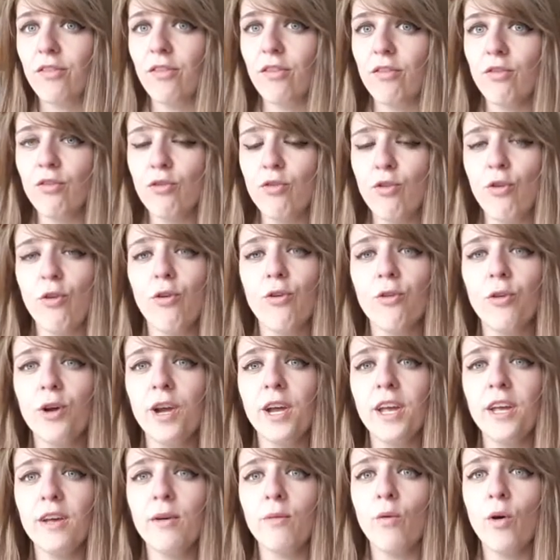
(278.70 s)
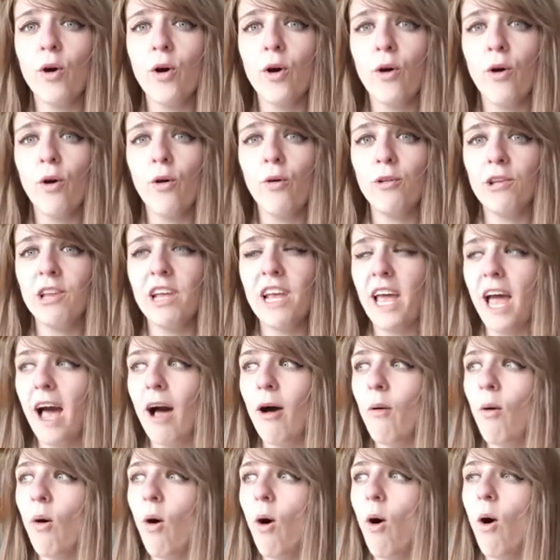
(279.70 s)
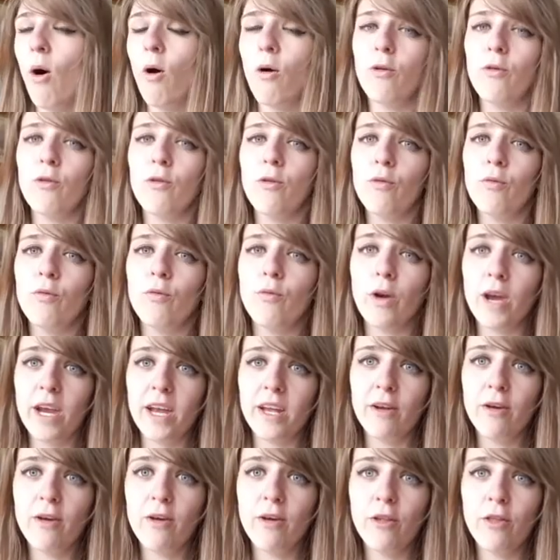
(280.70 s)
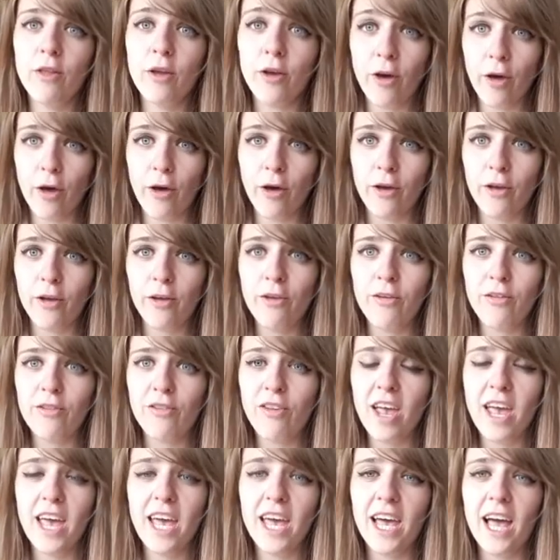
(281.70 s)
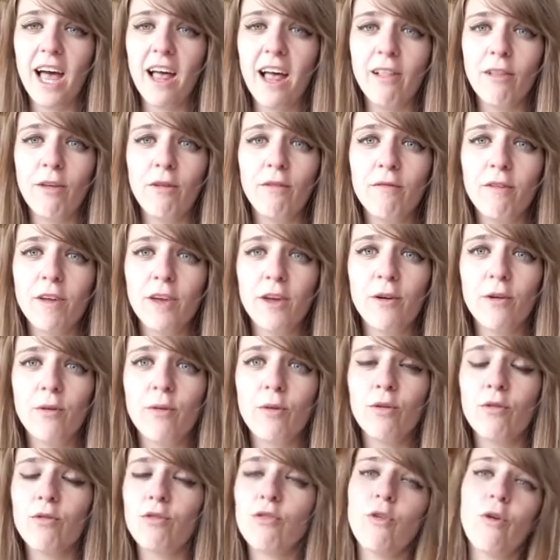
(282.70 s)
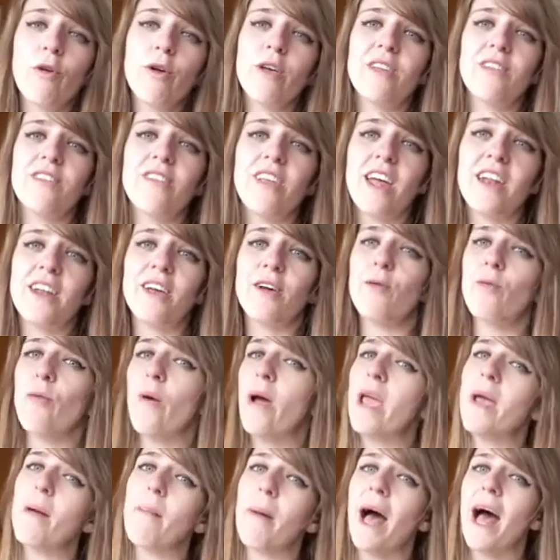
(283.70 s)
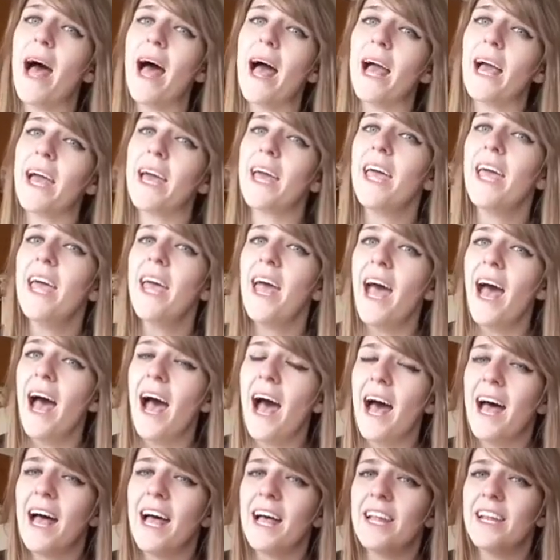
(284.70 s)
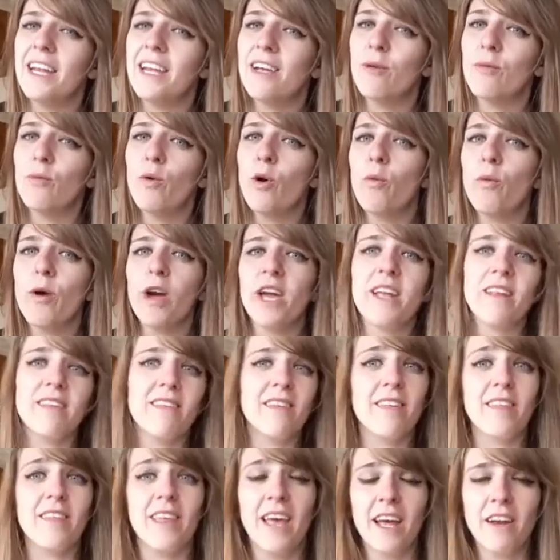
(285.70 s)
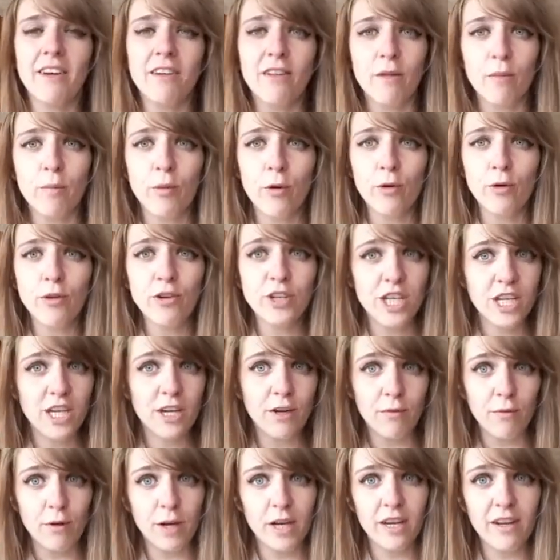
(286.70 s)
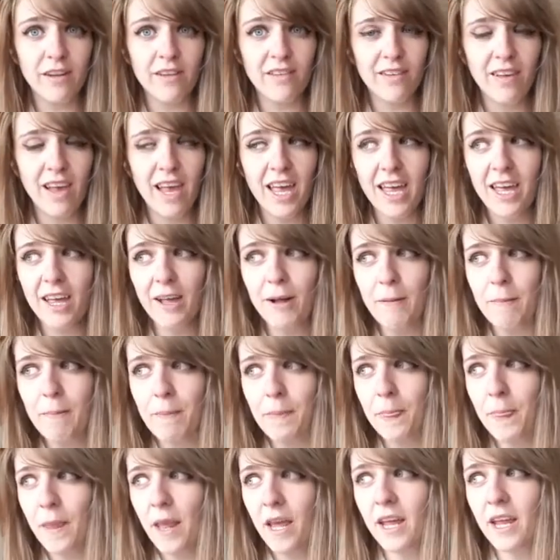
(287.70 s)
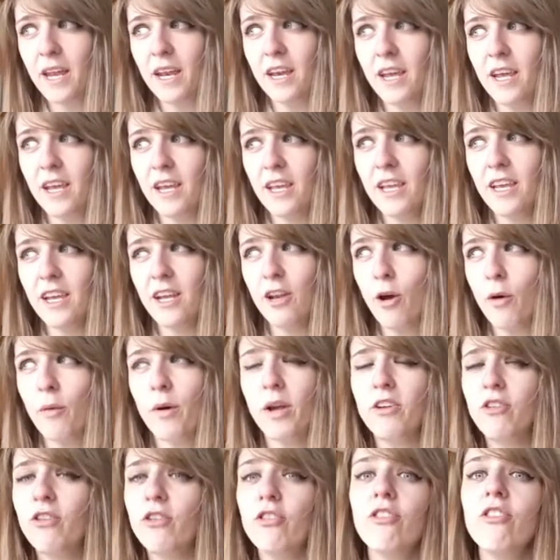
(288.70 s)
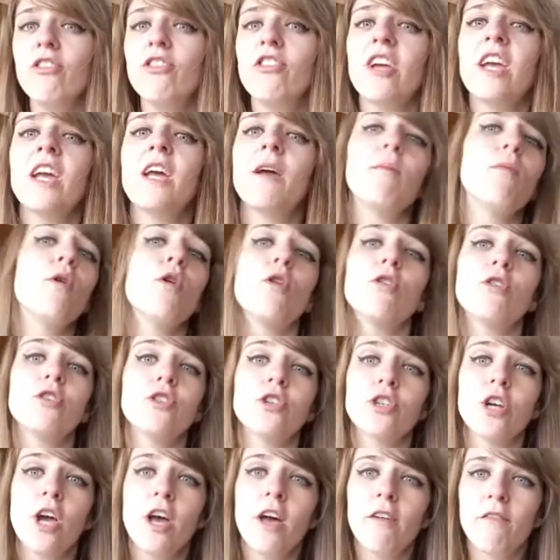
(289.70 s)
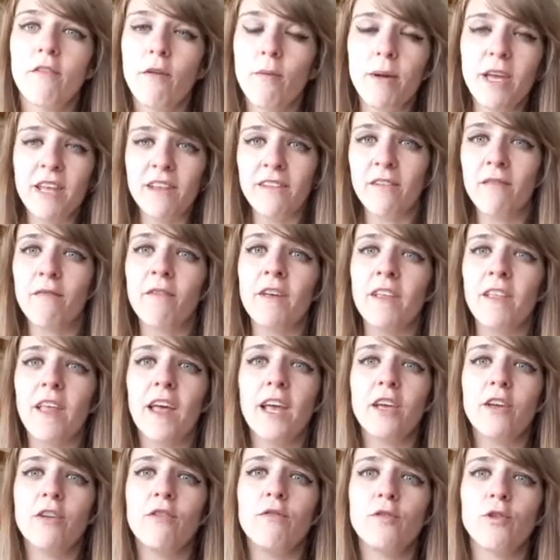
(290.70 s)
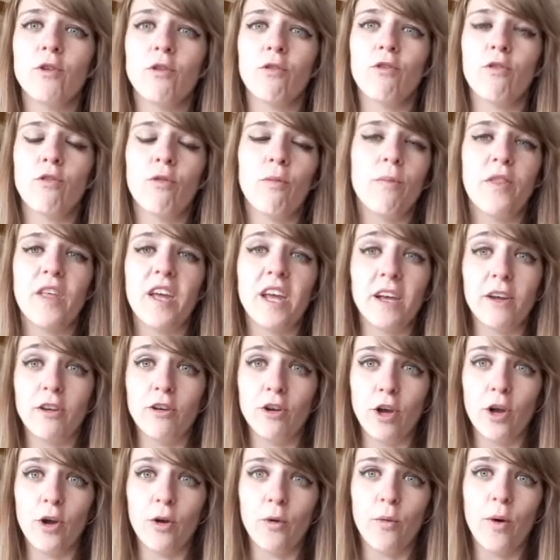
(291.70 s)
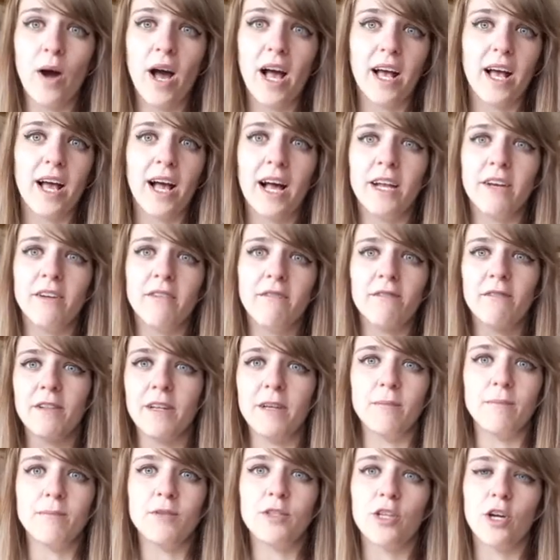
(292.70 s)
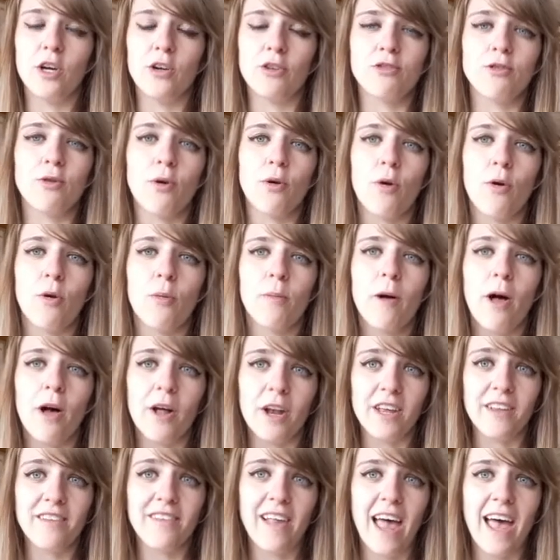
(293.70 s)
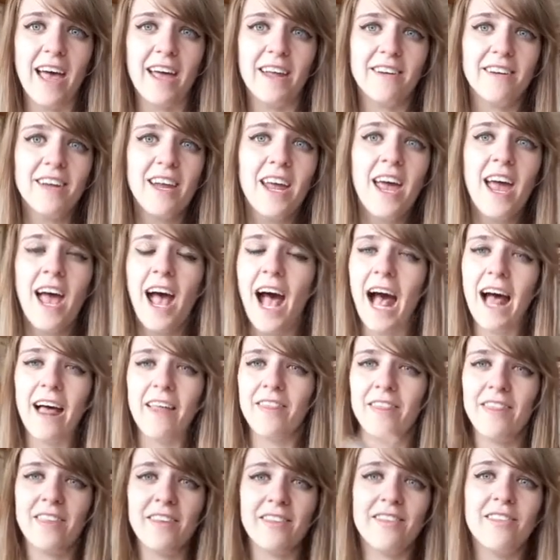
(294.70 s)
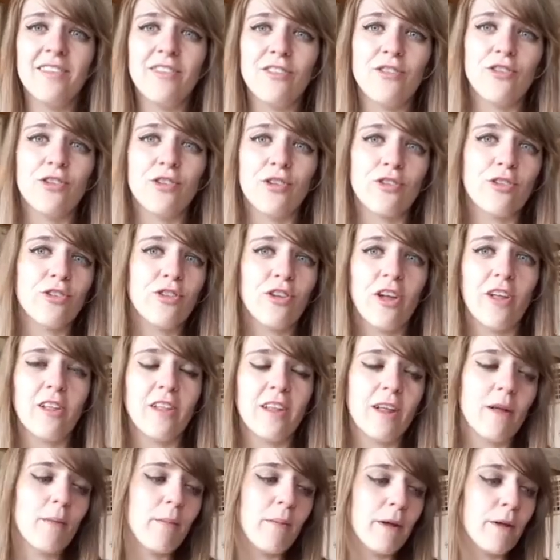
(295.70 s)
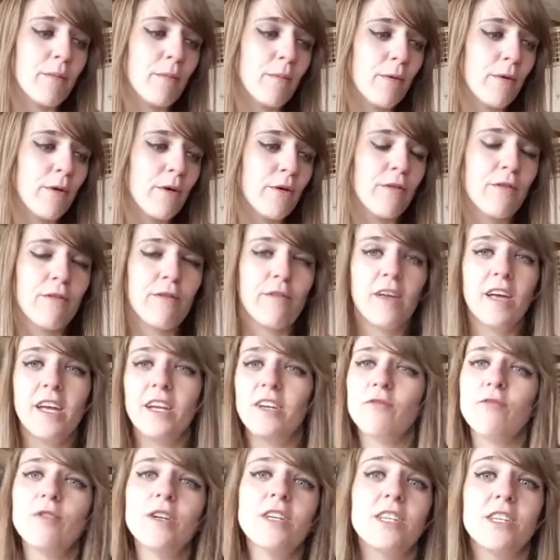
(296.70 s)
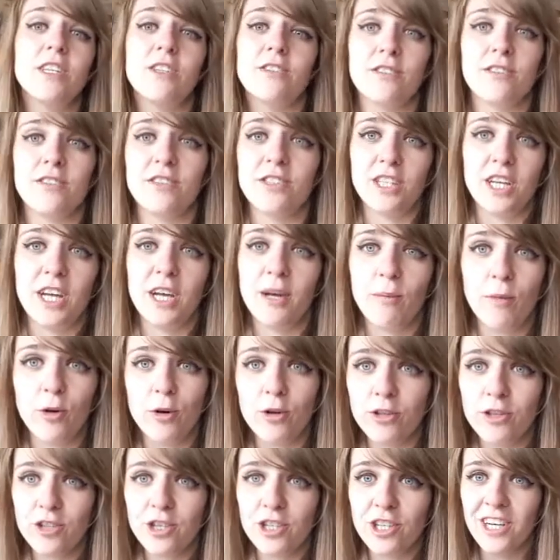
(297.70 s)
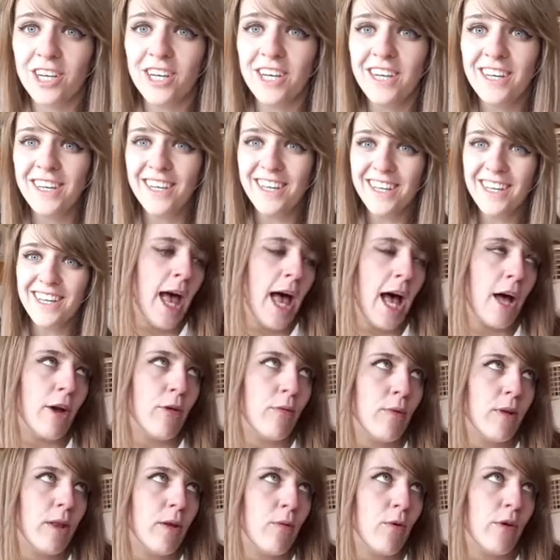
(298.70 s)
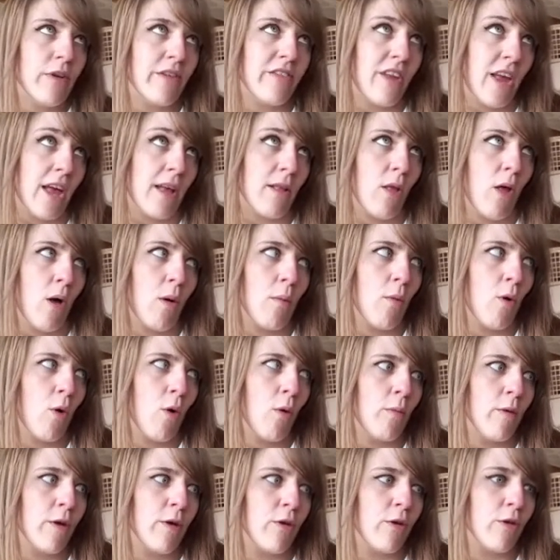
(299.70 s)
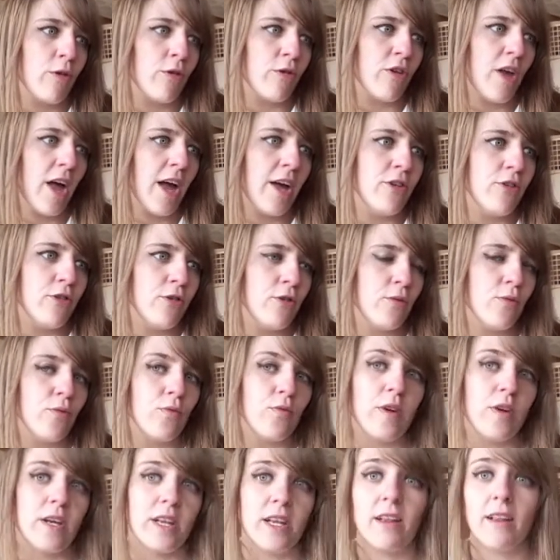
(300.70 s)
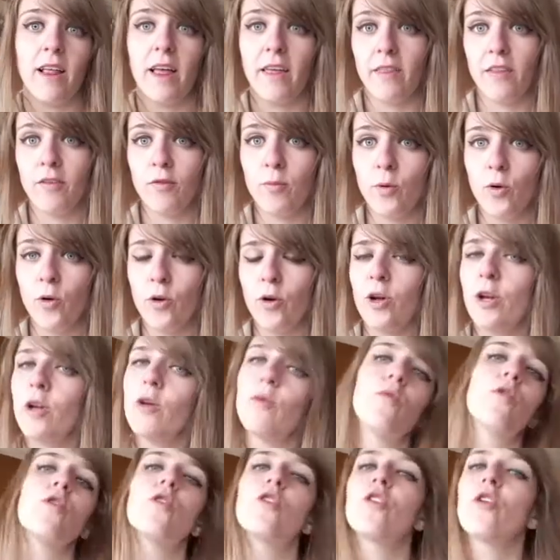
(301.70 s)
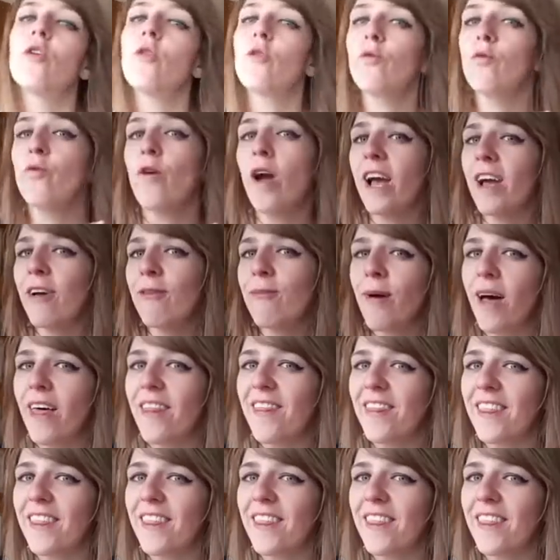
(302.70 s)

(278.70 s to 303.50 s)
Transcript: story we're holding out on Rena, the girl, saying I love you. Sawyer said it way back, and we're waiting till the end of the book to hear Rena say it. And, it doesn't take much for me to feel like you've done something new and kind of flipped a trope on its head, and this is just a little bit of proof. It really doesn't take much. I don't really want to say a lot more because I do really like this book and I would recommend